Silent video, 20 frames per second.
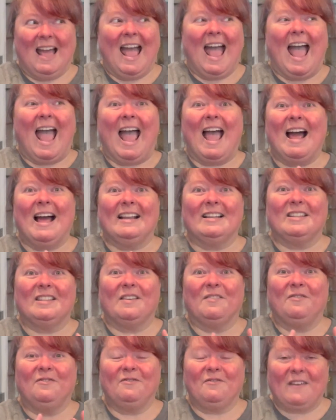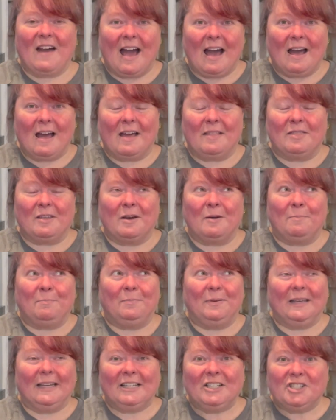And the
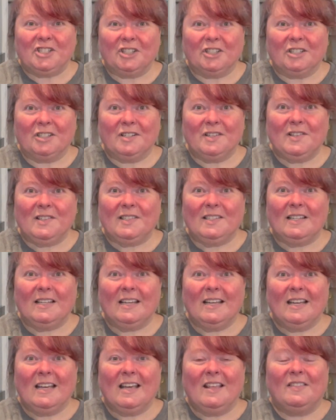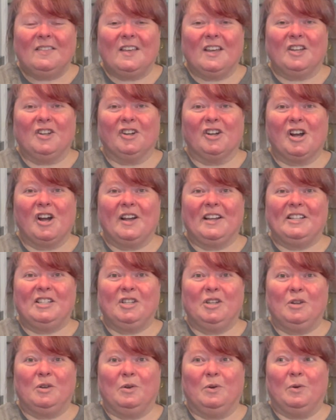pictures that you're going
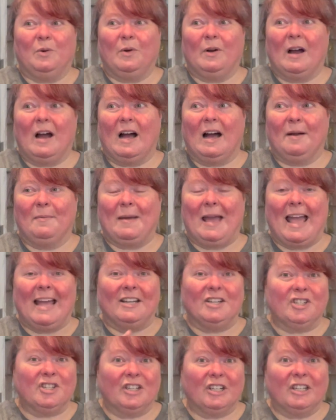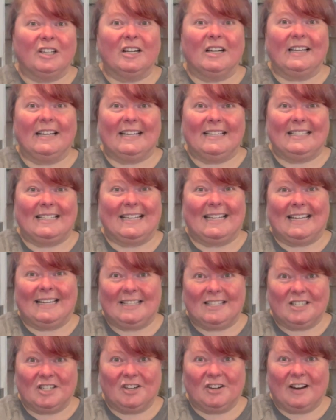to enter into
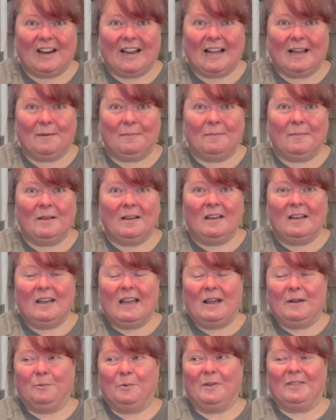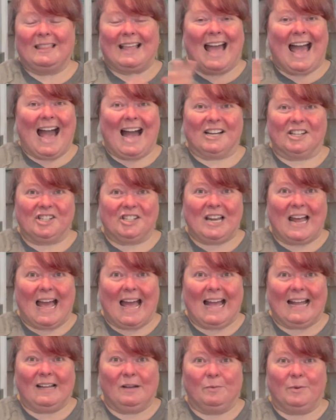Instagram with the
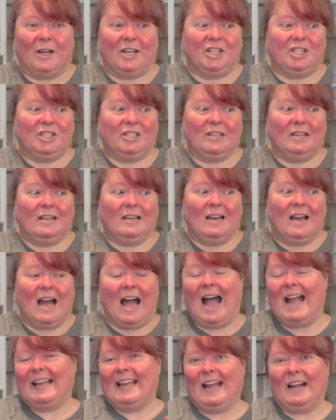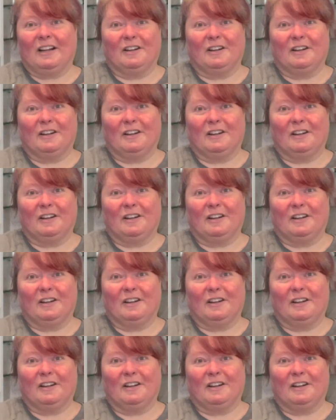hashtag, which I can't